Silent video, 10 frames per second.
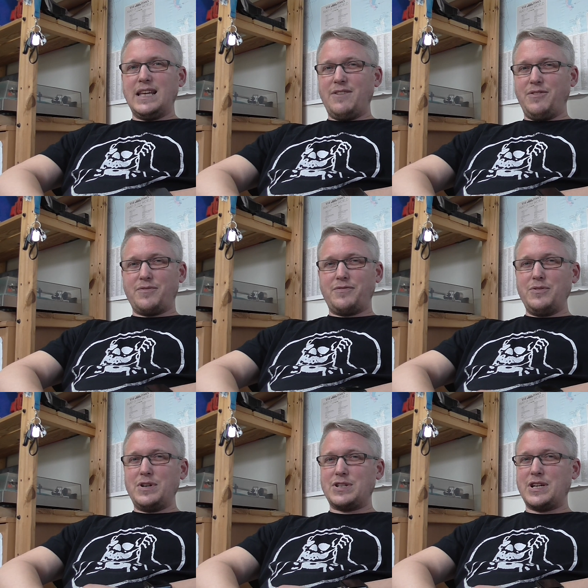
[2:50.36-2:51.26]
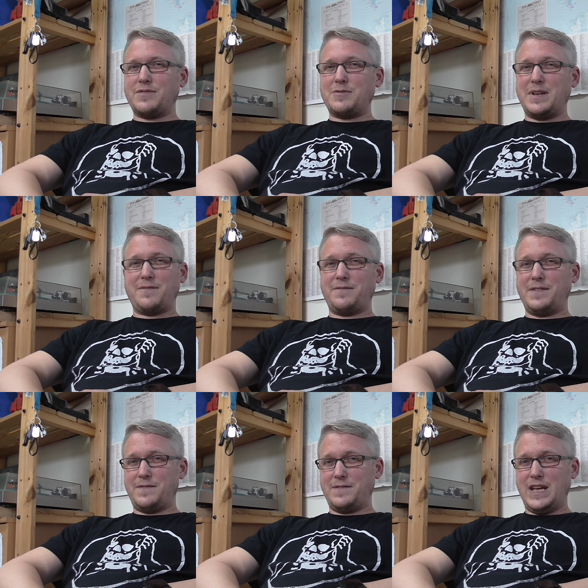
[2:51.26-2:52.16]
If you're foolish enough to be
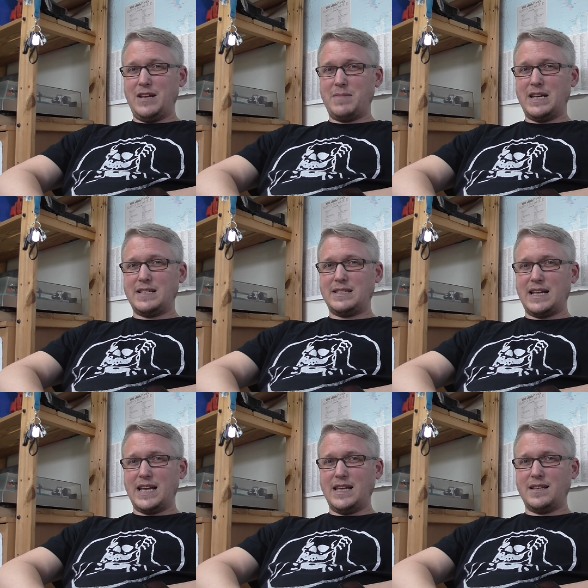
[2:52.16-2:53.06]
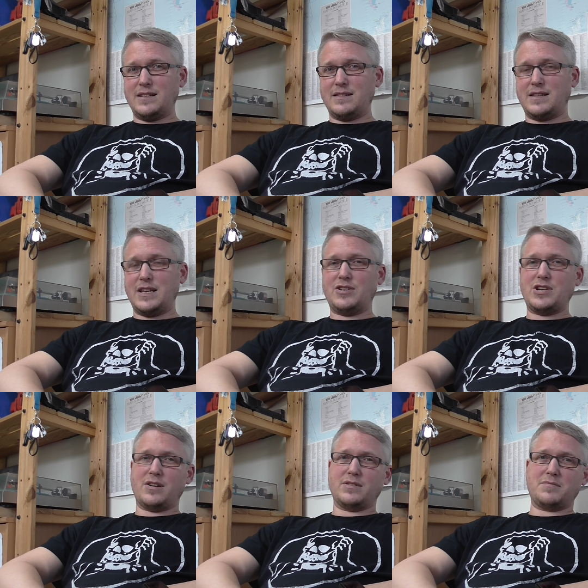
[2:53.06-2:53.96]
15 minutes late, then your
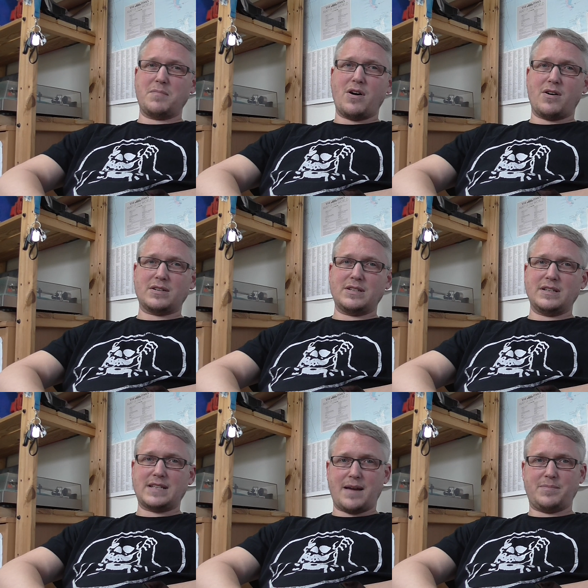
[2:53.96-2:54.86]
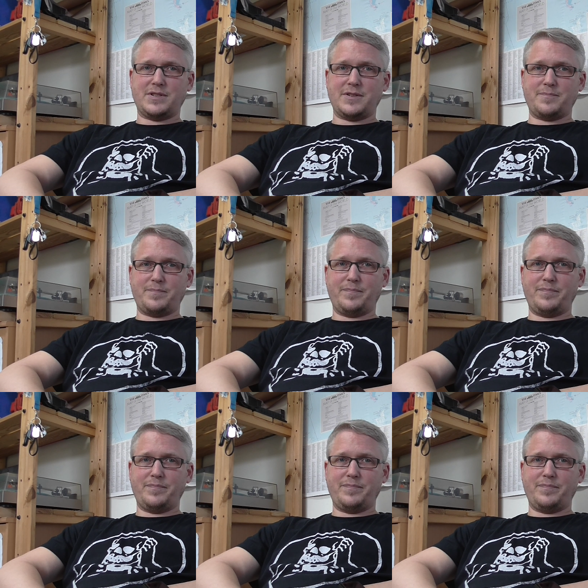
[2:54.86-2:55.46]
child's marked as absent.